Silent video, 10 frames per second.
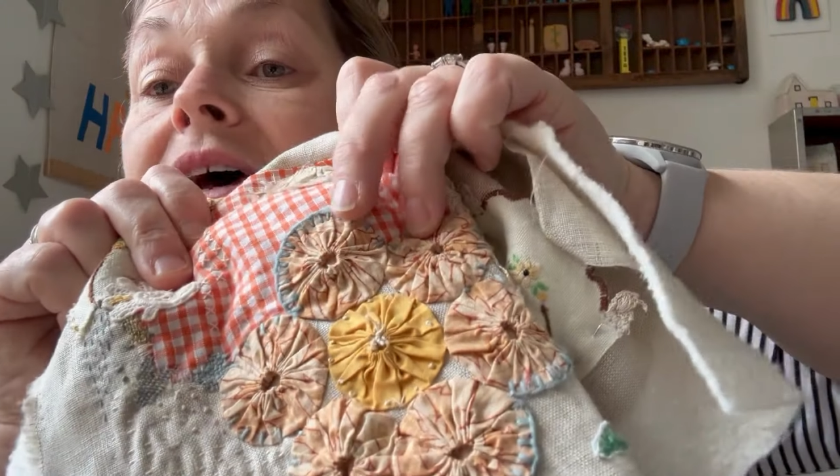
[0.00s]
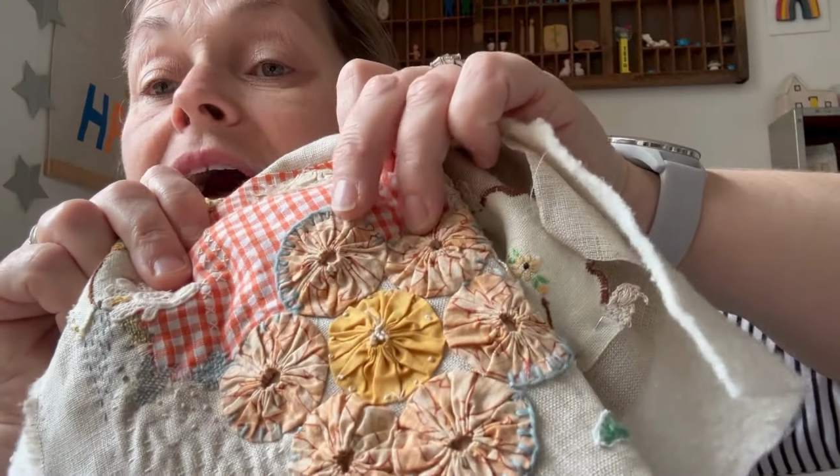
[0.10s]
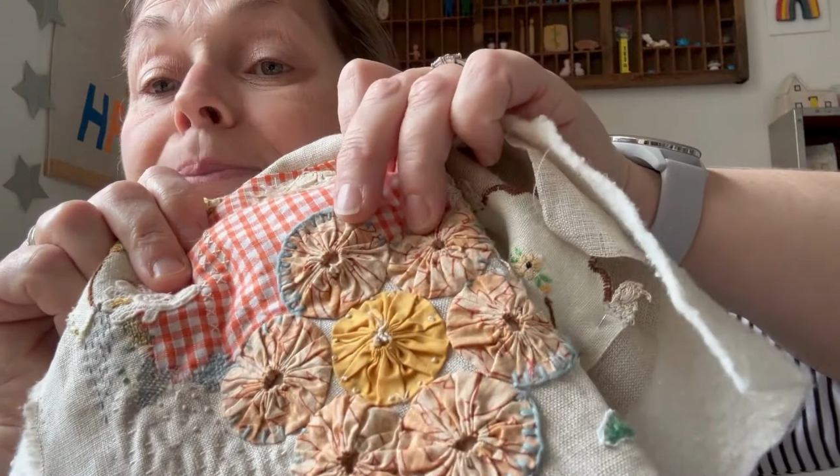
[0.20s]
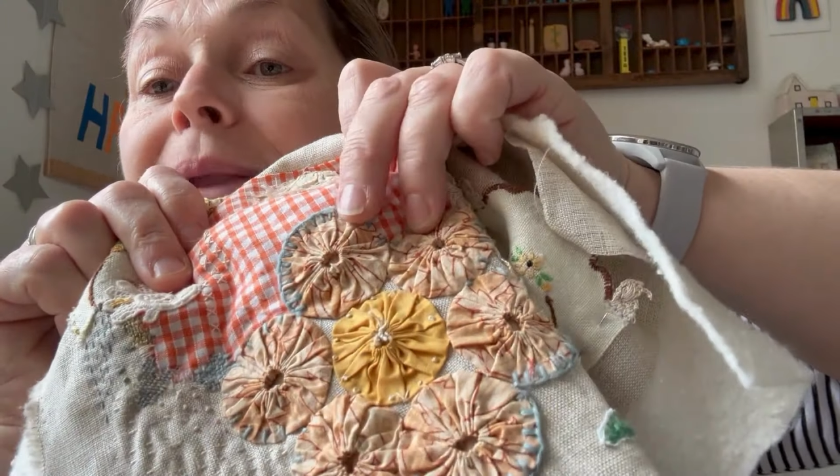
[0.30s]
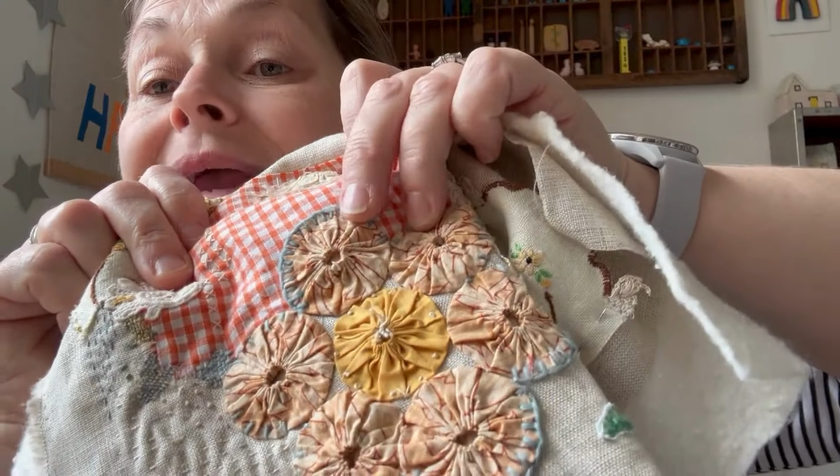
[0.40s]

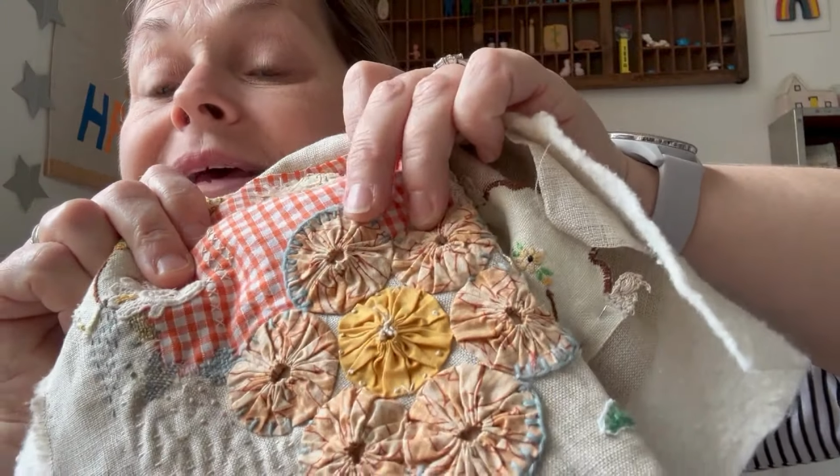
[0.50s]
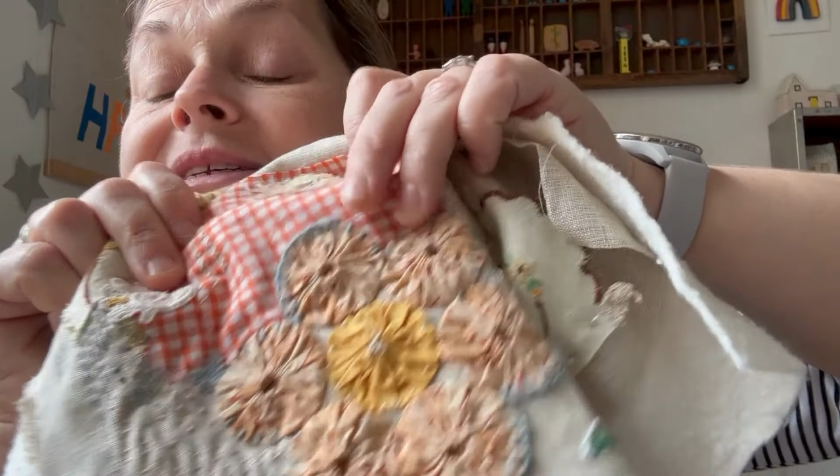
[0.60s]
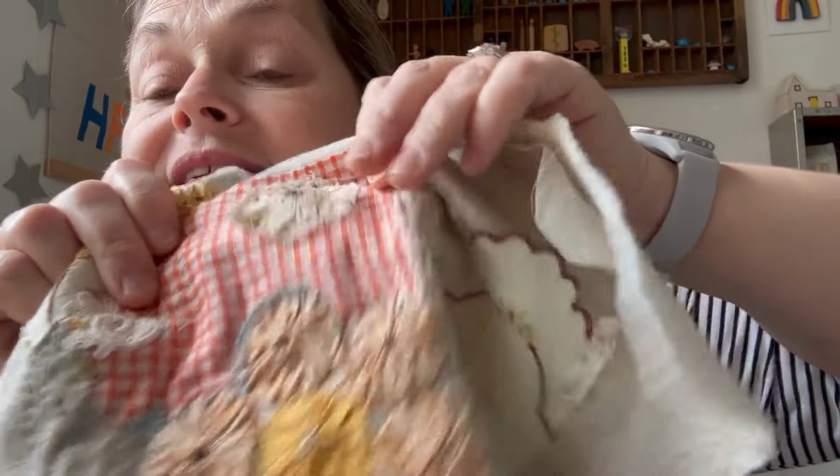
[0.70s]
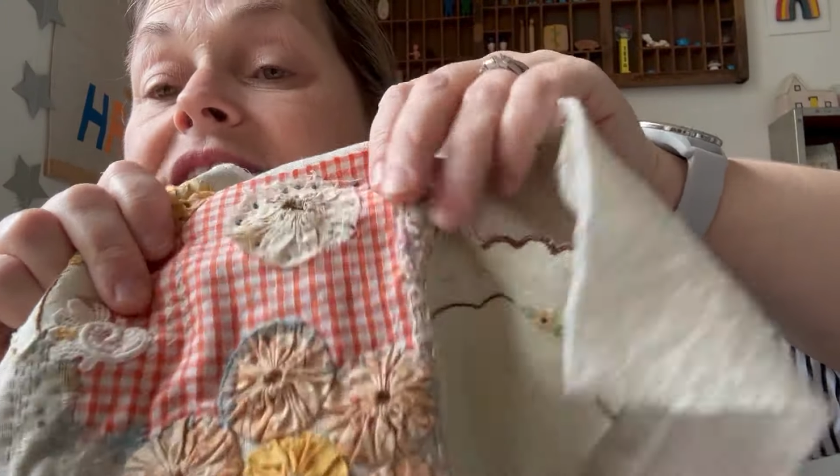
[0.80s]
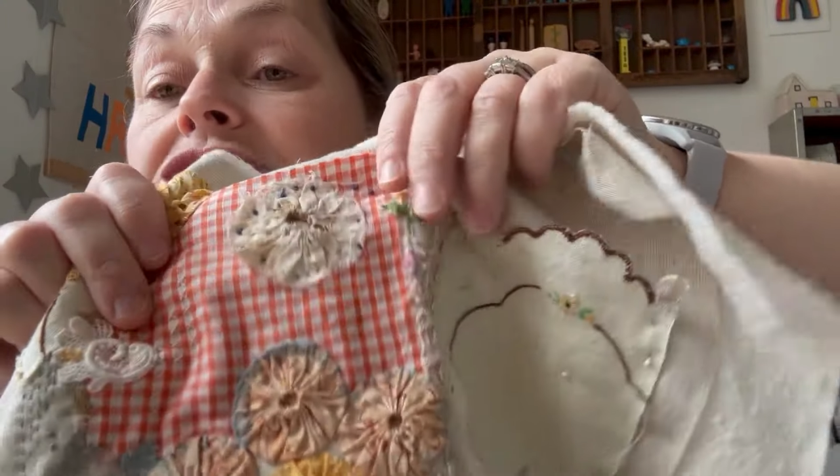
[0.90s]
a blanket
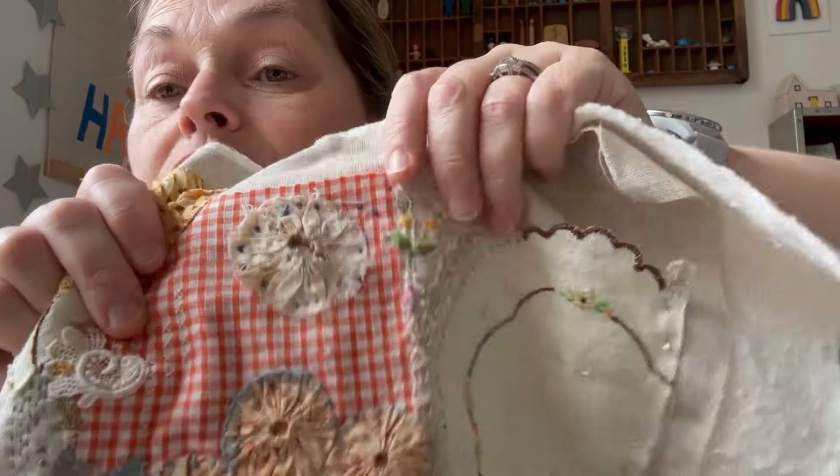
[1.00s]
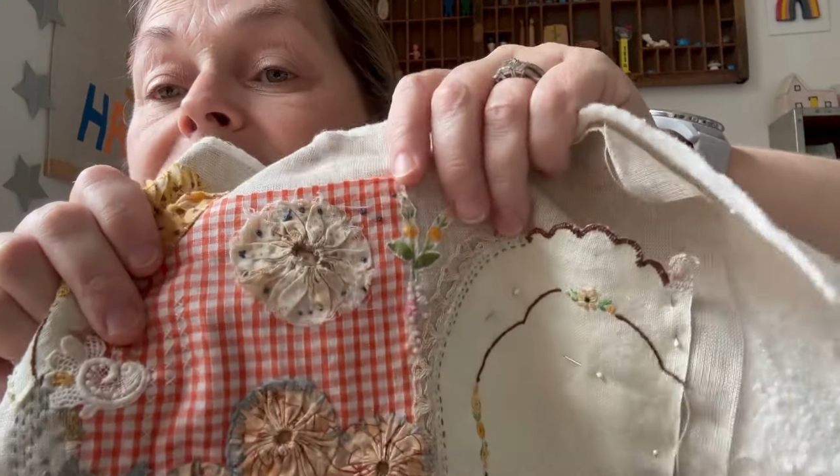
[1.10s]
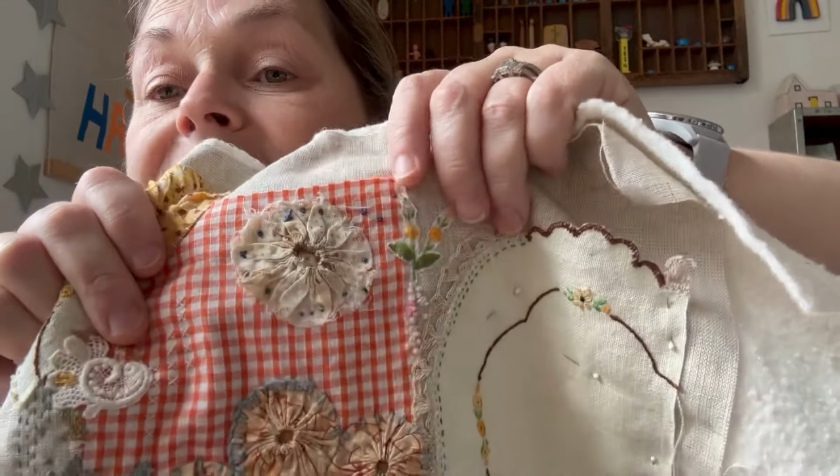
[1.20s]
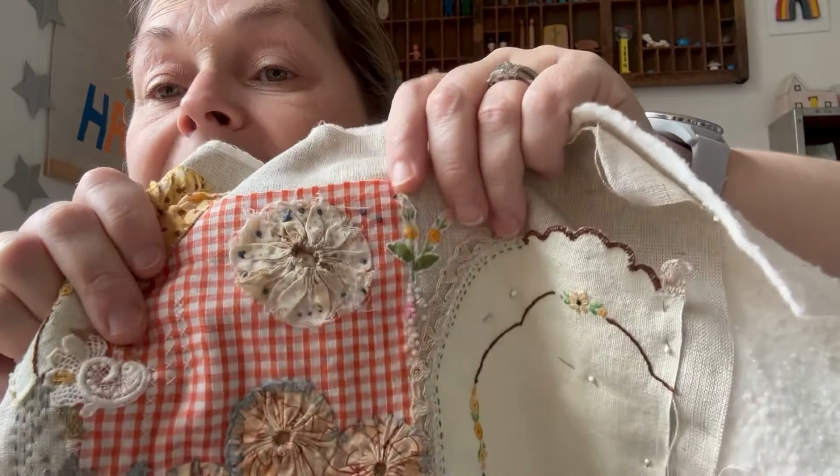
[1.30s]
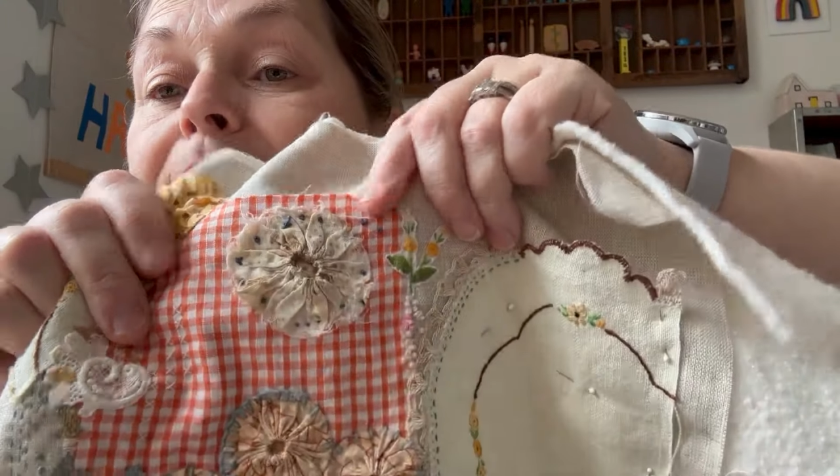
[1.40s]
stitch
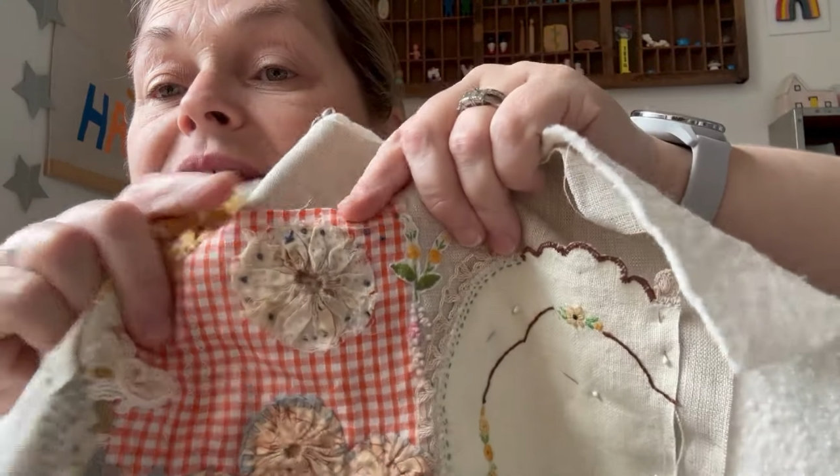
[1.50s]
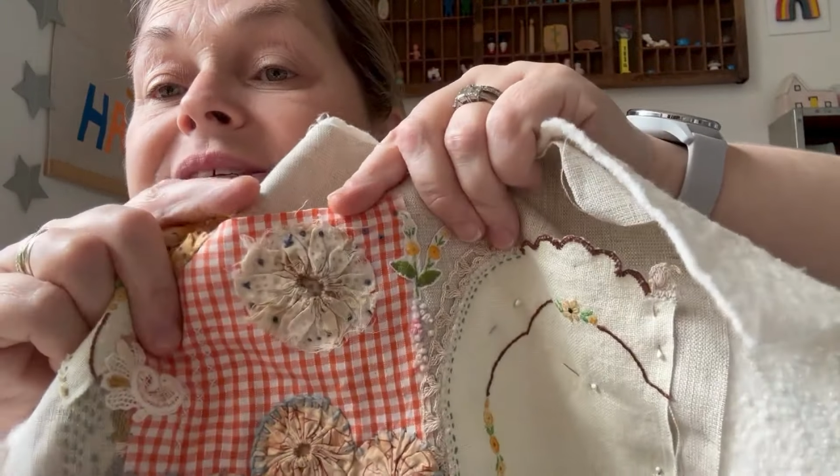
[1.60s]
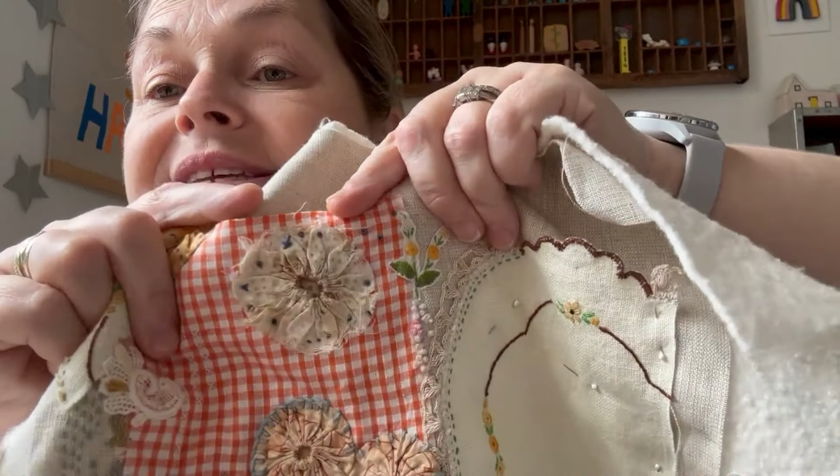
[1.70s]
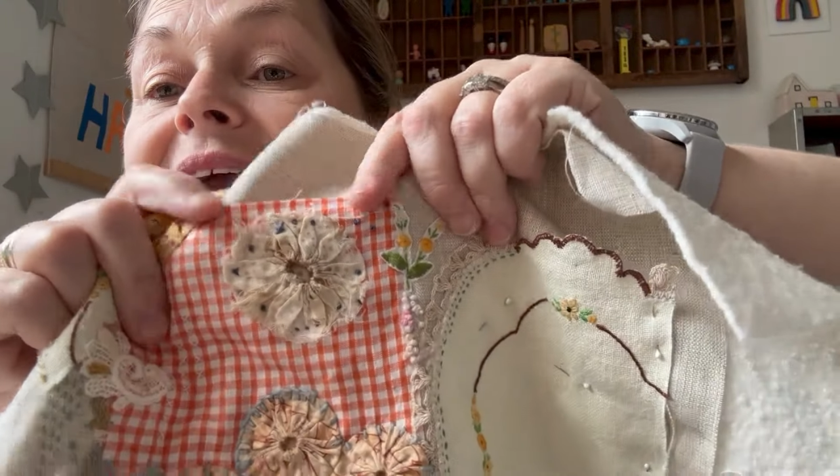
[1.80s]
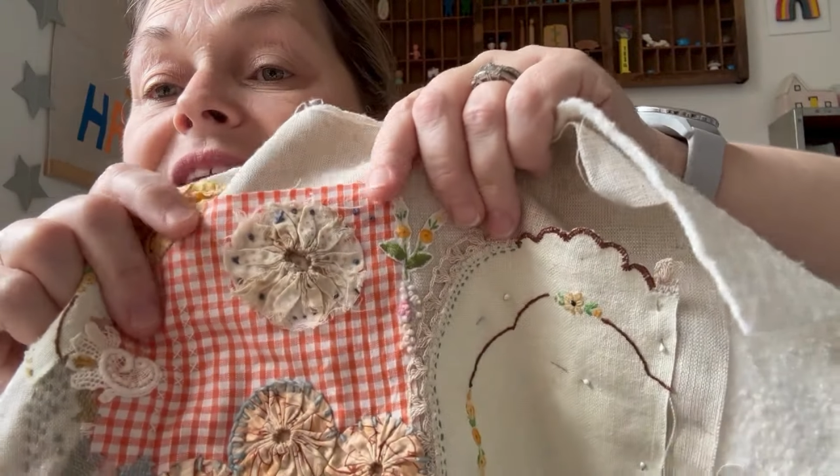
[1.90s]
onto that because
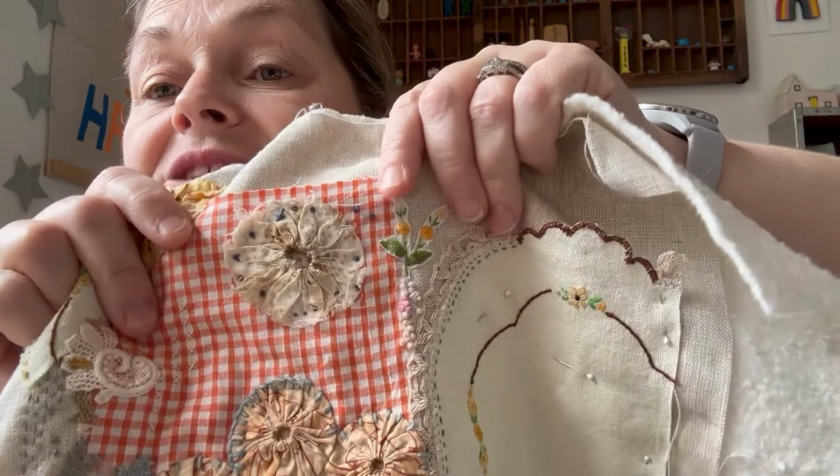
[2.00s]
the edge